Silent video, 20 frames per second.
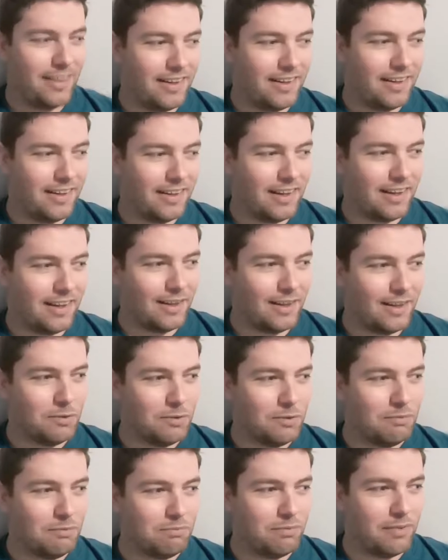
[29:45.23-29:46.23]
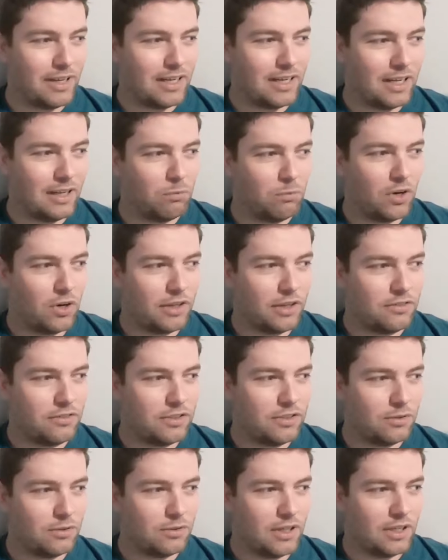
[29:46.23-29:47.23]
And I wanted
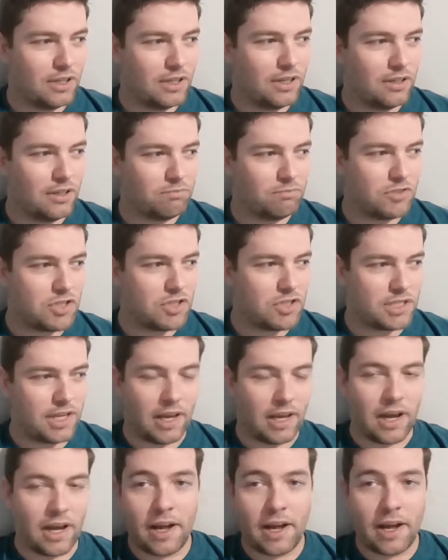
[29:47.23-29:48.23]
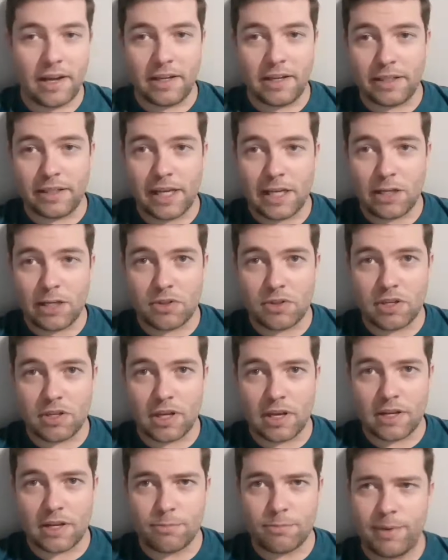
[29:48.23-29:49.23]
to just say hi, engage with you
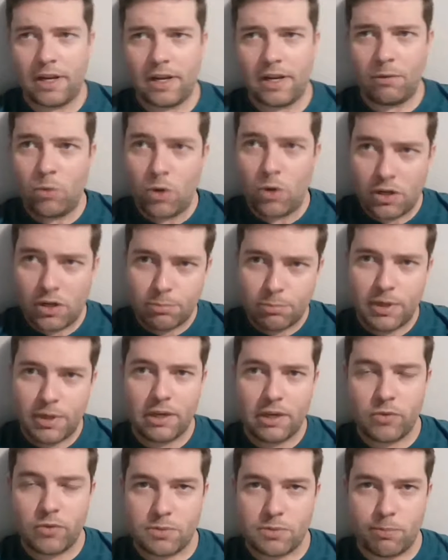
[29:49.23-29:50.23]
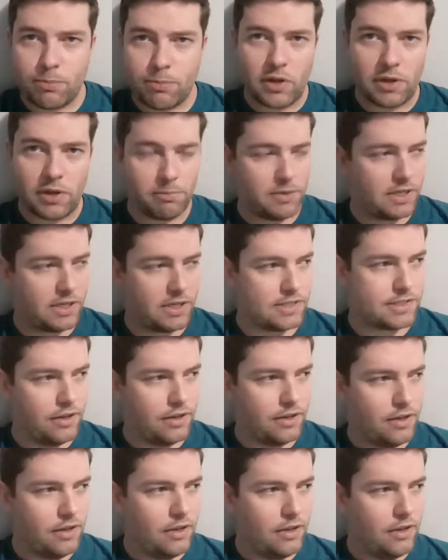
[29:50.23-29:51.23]
guys a bit. And I wanted to bring up this point because
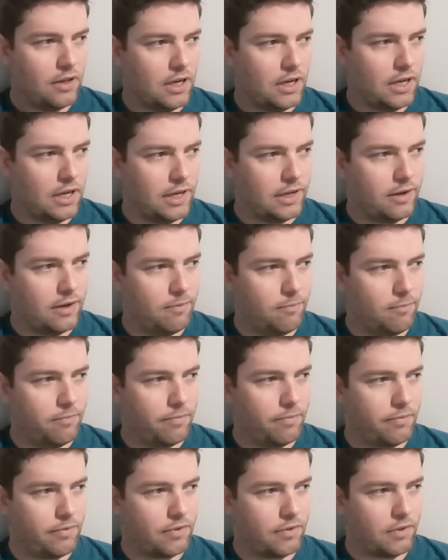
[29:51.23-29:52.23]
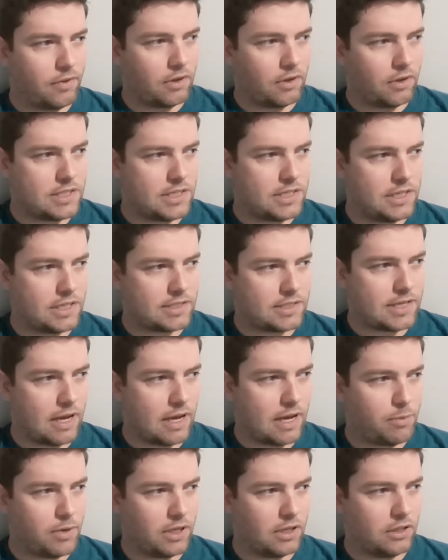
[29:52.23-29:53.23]
I see this
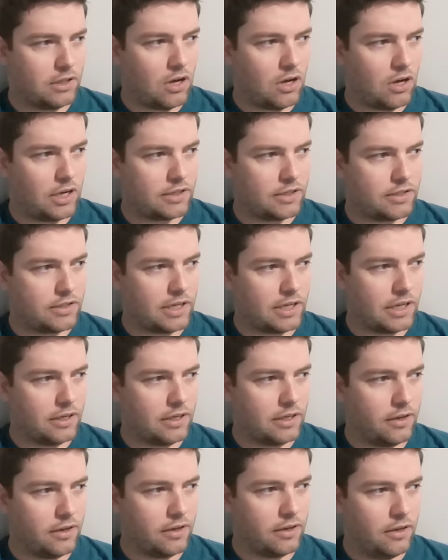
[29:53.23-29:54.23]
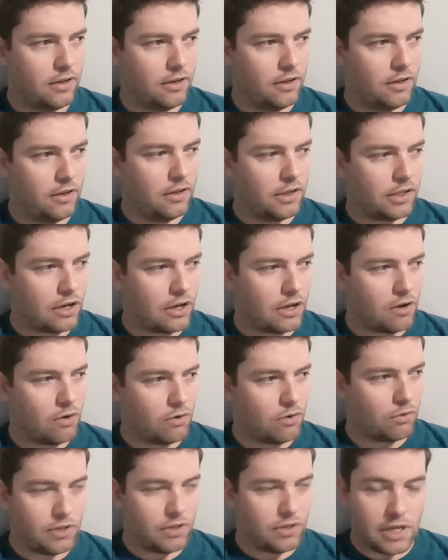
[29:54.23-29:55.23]
happening a lot, and
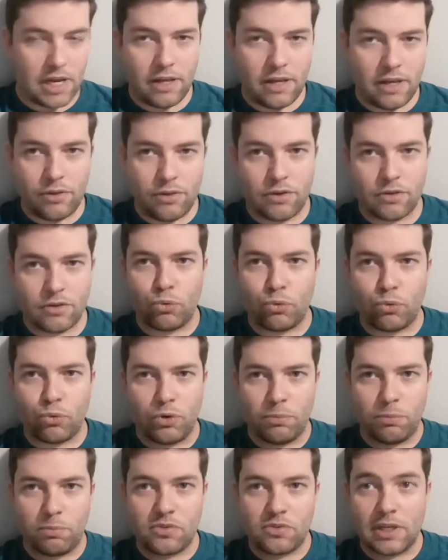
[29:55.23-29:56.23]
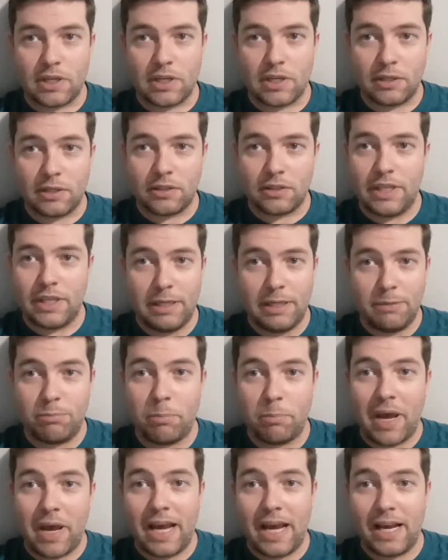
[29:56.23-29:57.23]
the atheist groups can keep
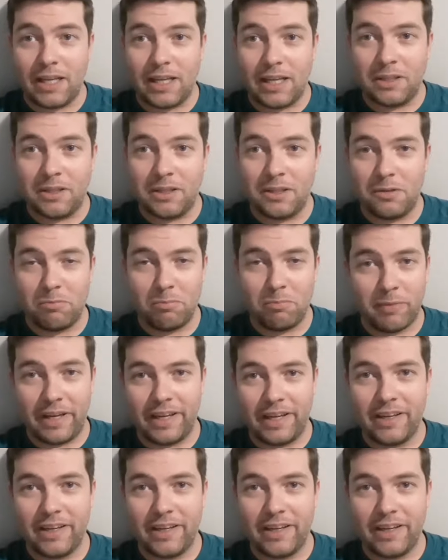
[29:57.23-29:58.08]
banning me